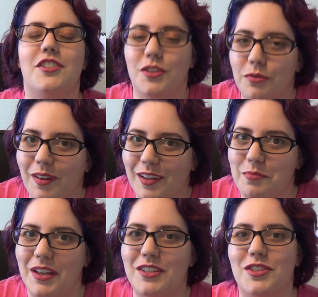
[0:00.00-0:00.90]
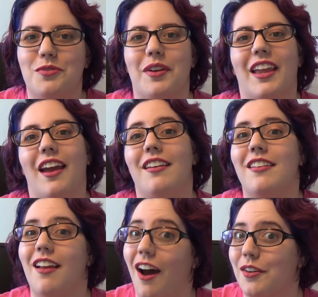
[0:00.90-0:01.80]
I do recommend doing a
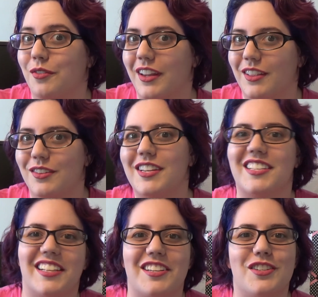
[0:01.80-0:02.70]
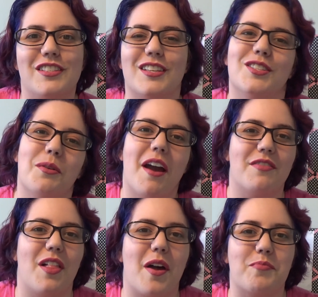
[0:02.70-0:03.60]
non-regular tessellation since you
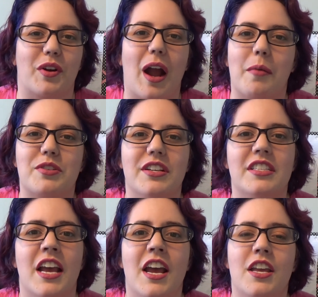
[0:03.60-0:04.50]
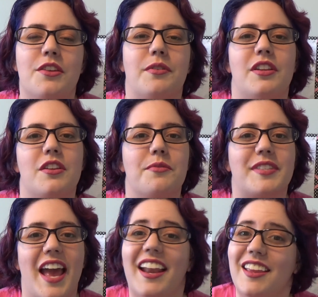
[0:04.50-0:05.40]
have a lot more options. You can
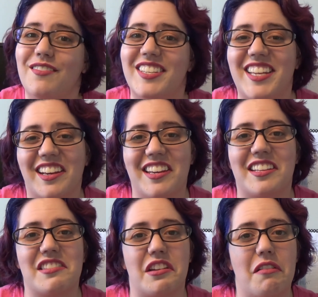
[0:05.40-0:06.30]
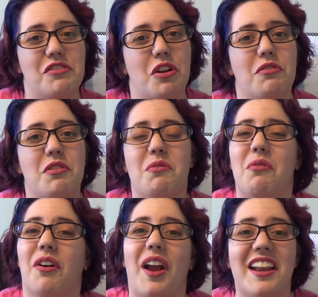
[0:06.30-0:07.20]
use any of the techniques that I've showed you
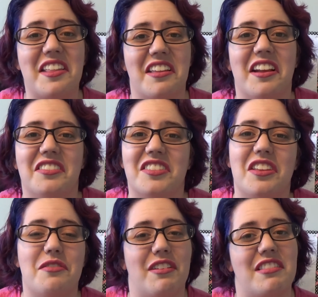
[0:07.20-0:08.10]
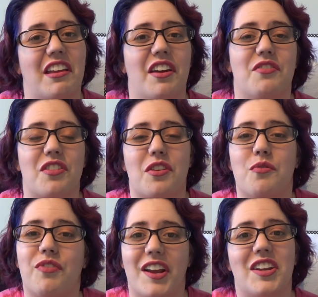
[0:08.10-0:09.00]
or anything else that you can think of or
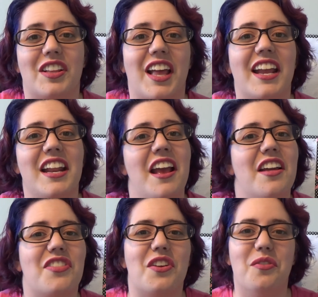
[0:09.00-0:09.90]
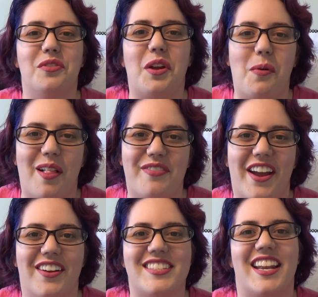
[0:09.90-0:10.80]
that you find online. The only
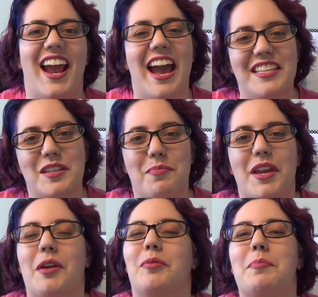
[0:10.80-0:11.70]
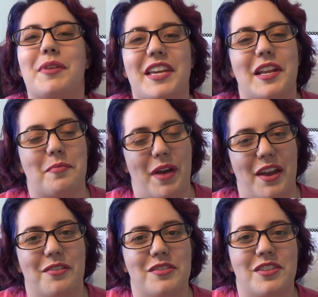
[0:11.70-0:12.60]
qualifier is that it has to be a repeating
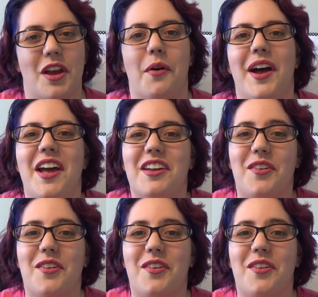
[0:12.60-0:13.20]
pattern. So